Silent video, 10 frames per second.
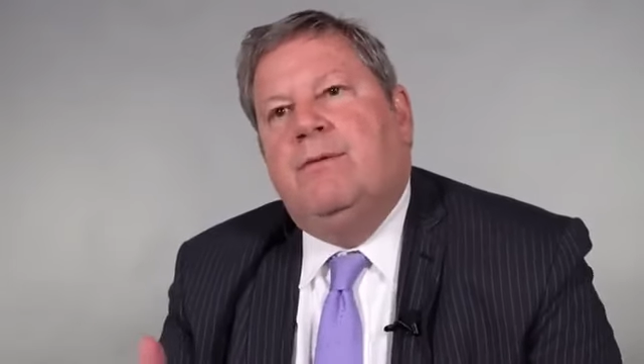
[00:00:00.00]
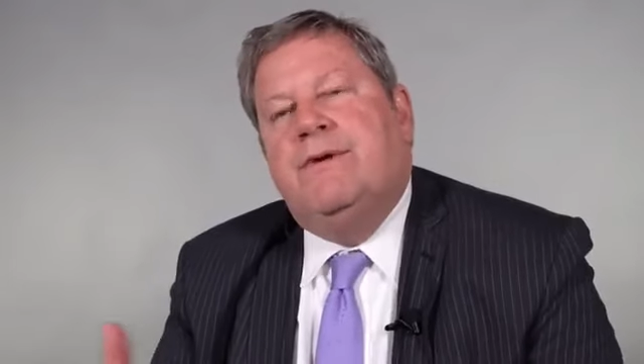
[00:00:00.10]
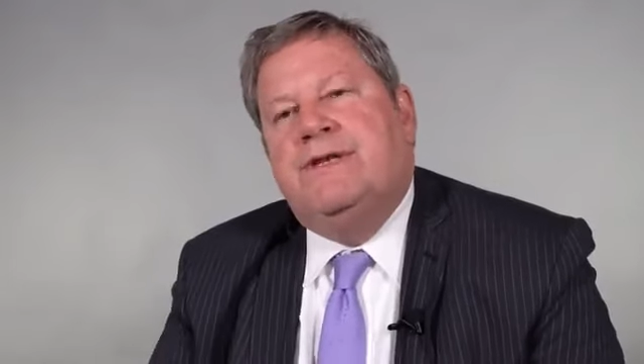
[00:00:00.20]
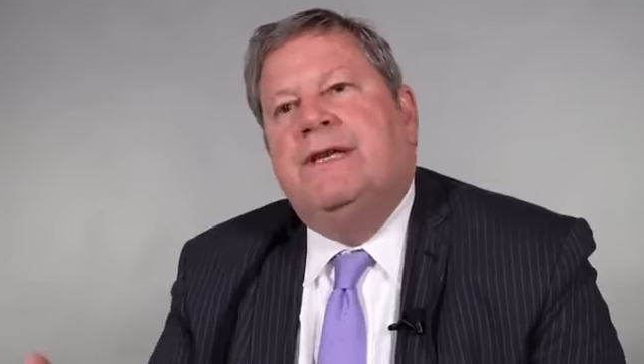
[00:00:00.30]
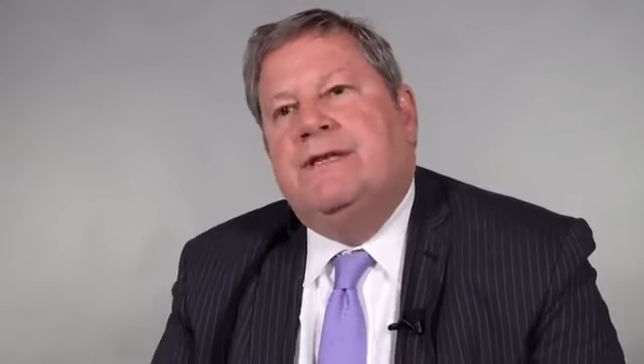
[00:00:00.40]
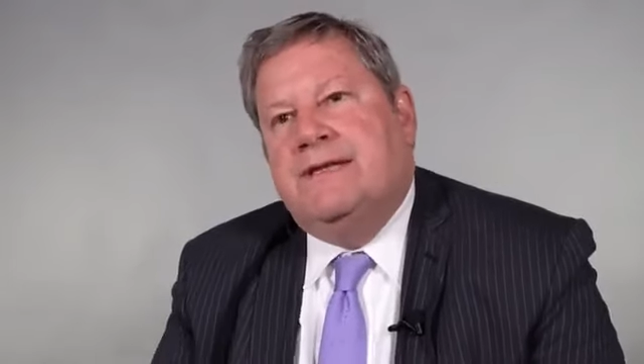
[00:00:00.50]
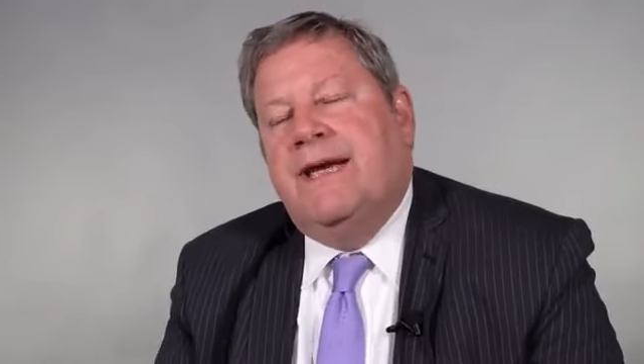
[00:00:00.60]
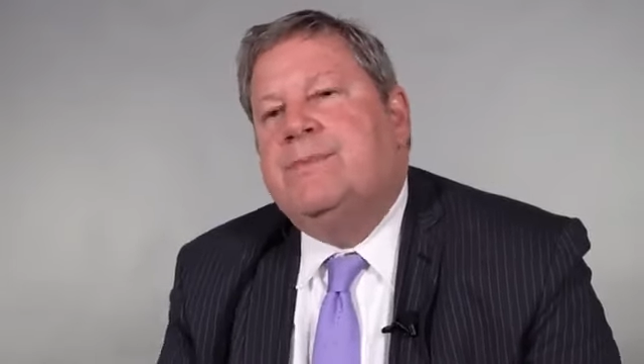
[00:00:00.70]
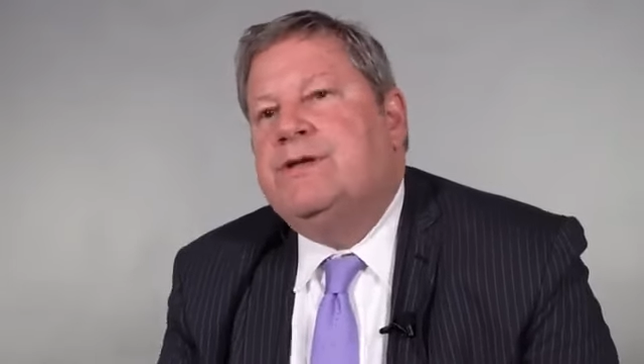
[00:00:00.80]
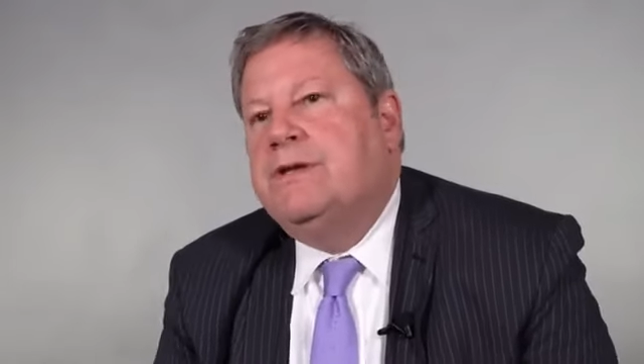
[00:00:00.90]
and we've seen
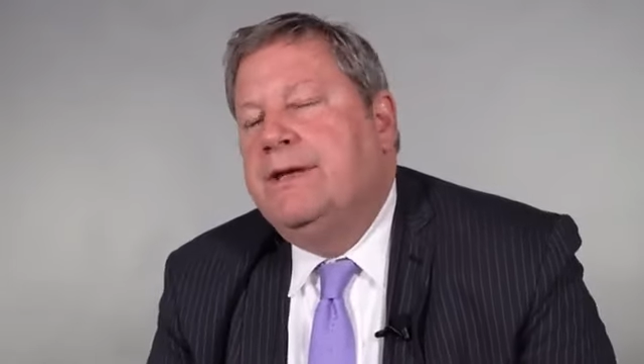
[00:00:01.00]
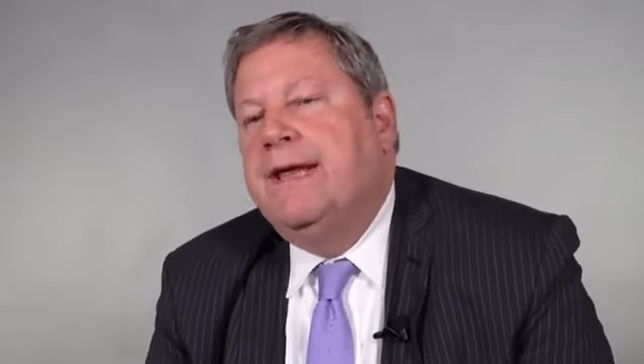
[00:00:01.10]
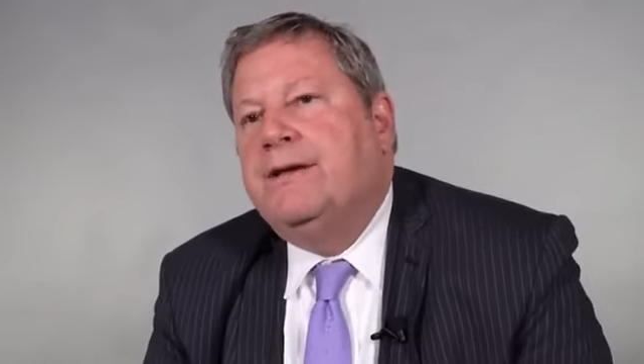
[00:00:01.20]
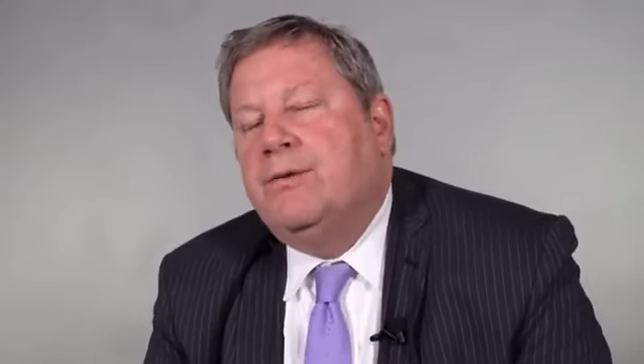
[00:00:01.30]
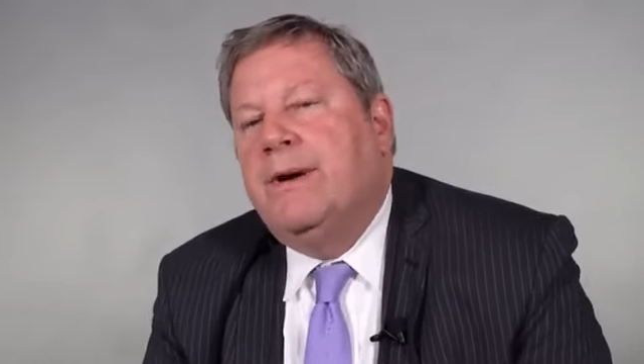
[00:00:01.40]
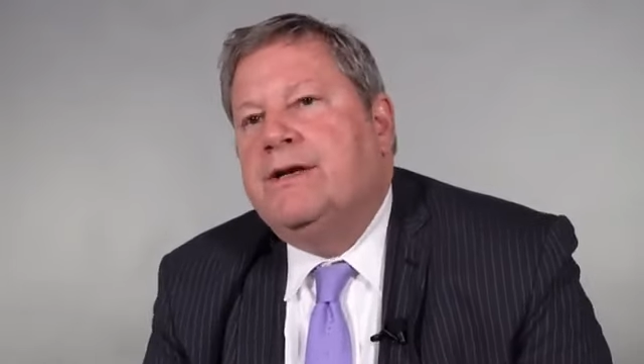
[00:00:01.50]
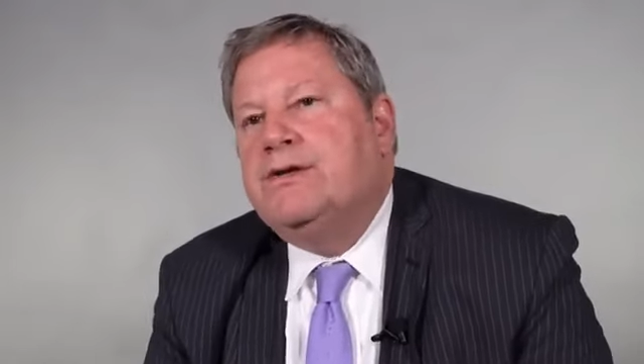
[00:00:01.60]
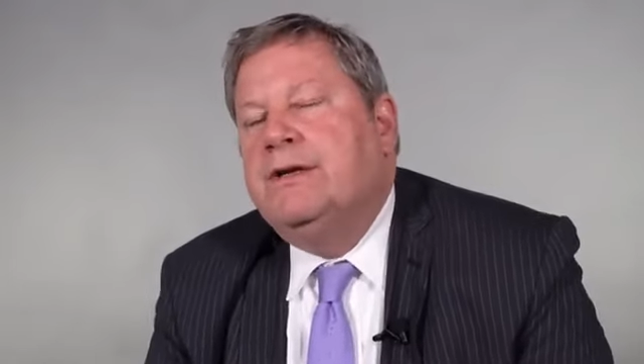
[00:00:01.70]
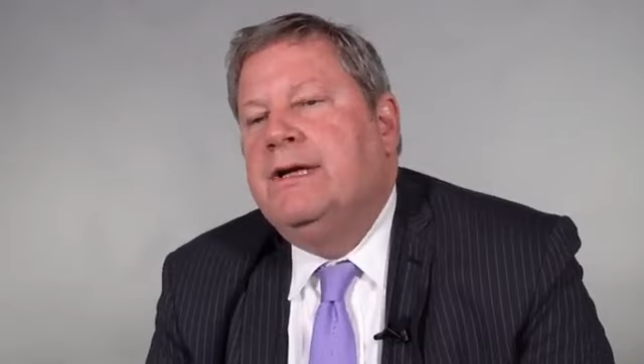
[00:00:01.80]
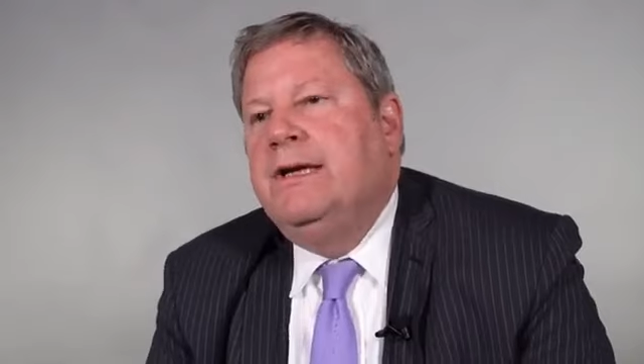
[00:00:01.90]
steps in that
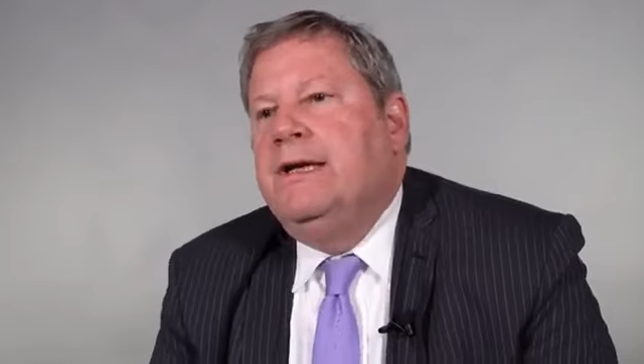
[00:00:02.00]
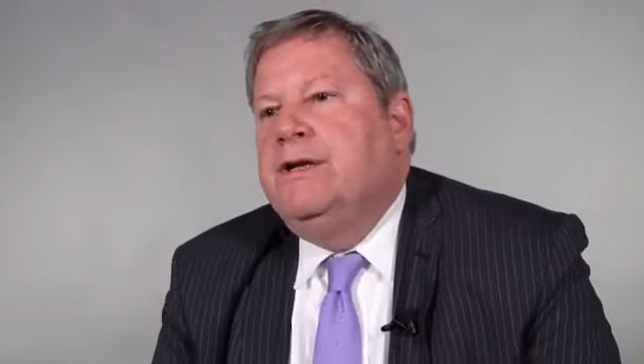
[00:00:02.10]
direction